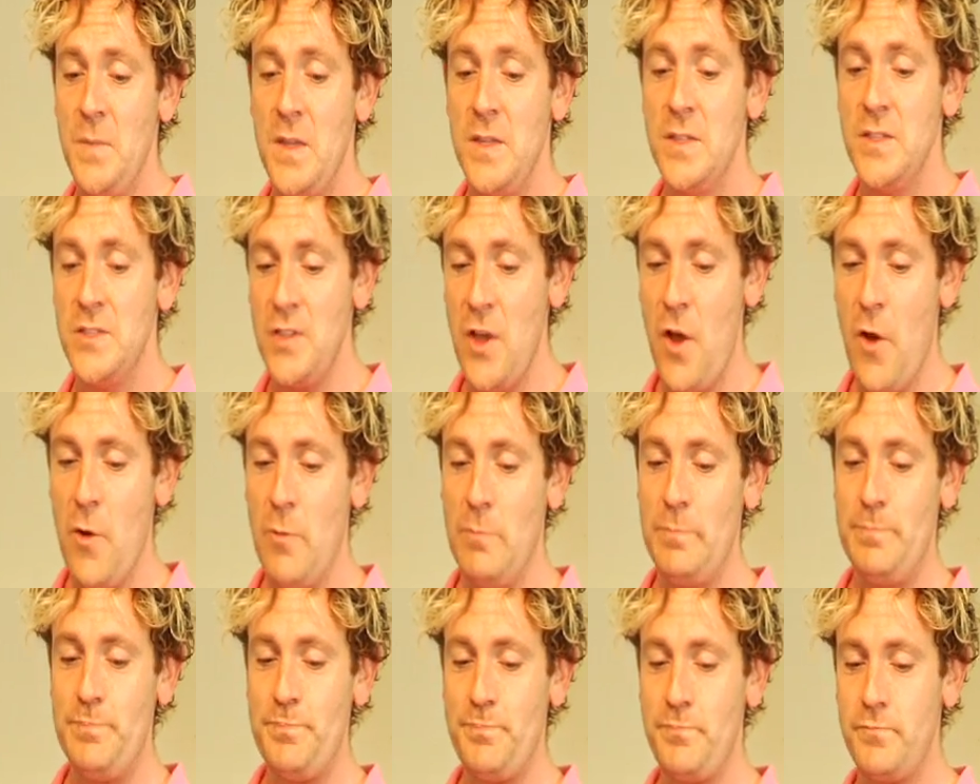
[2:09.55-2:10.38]

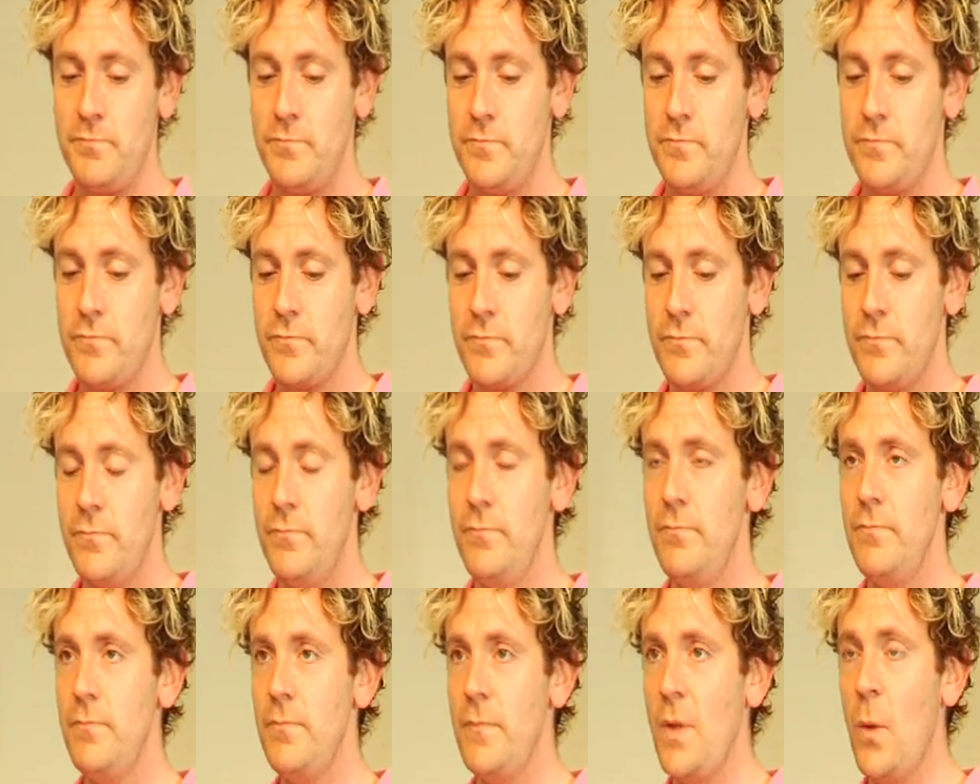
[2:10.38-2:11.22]
So,
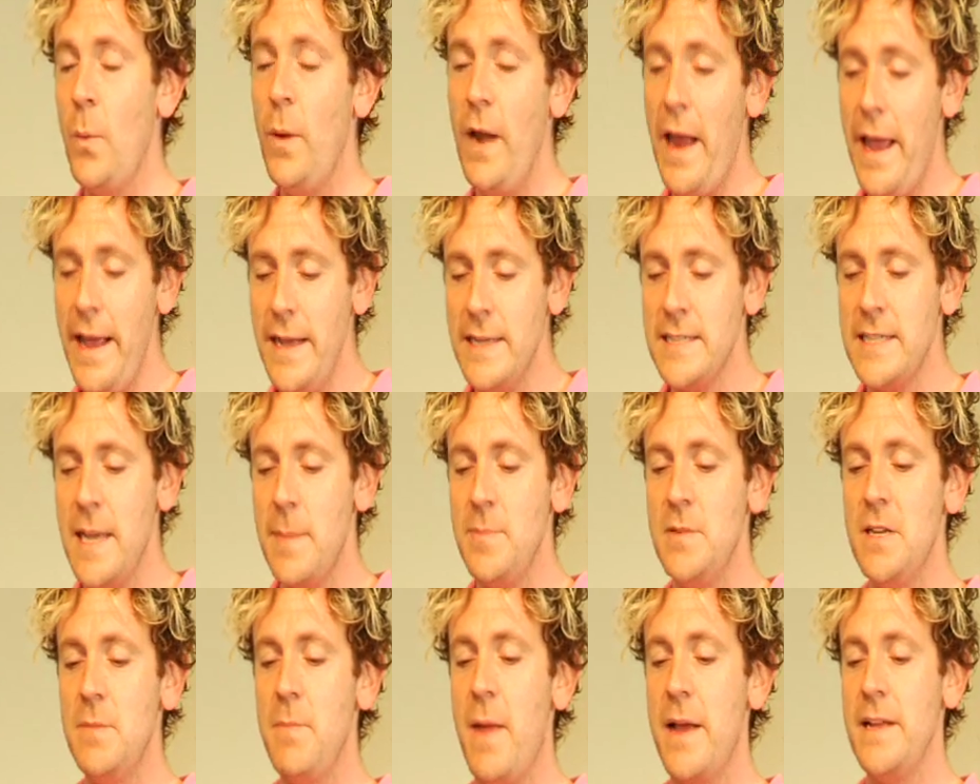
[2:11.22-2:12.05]
when I
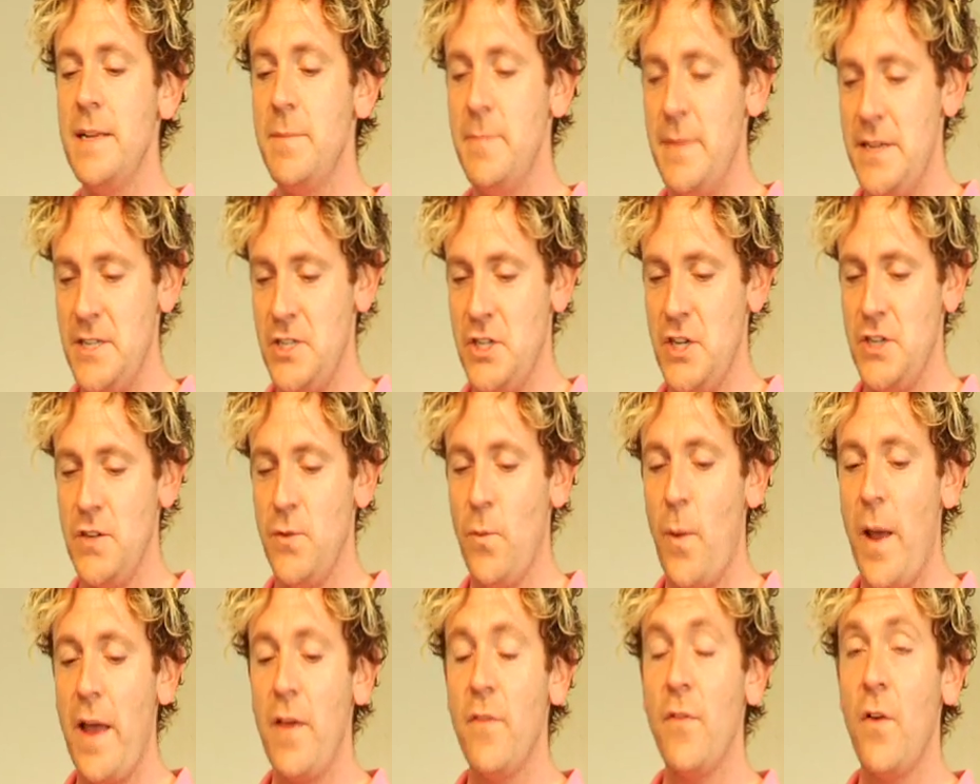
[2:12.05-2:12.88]
accepted my admission to
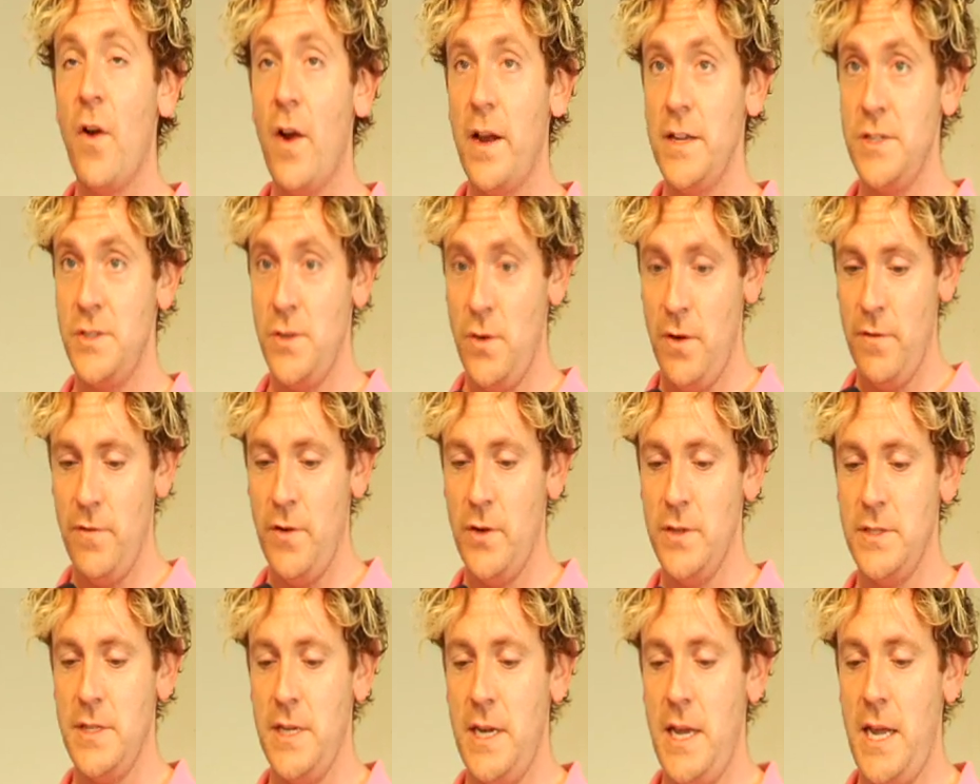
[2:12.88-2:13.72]
Wake Forest
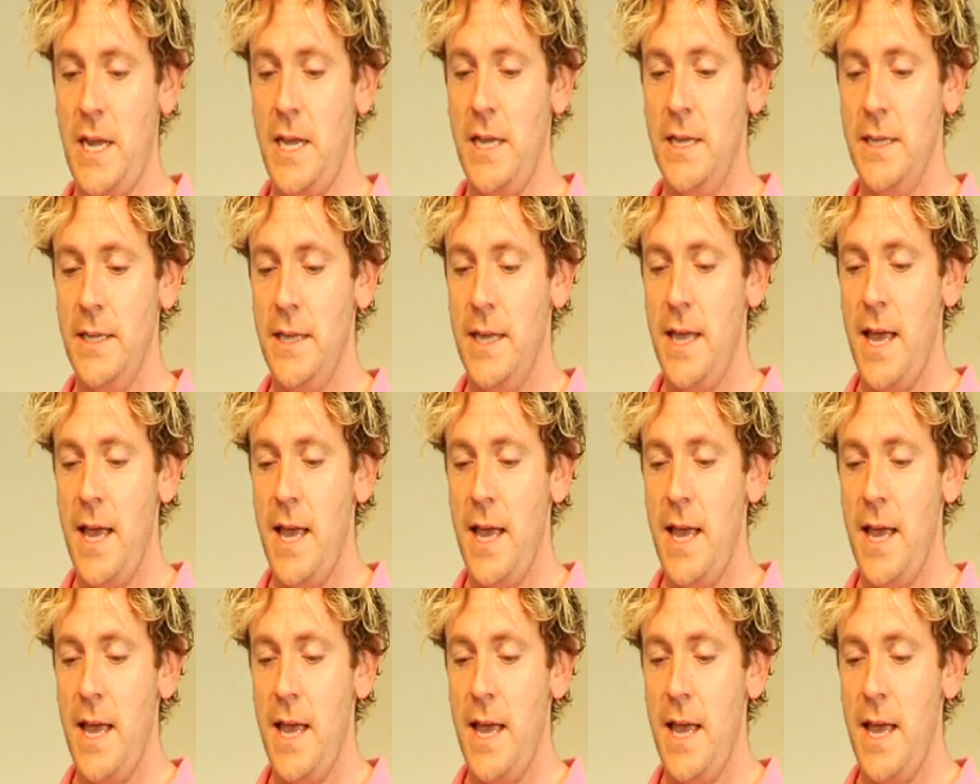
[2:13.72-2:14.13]
University,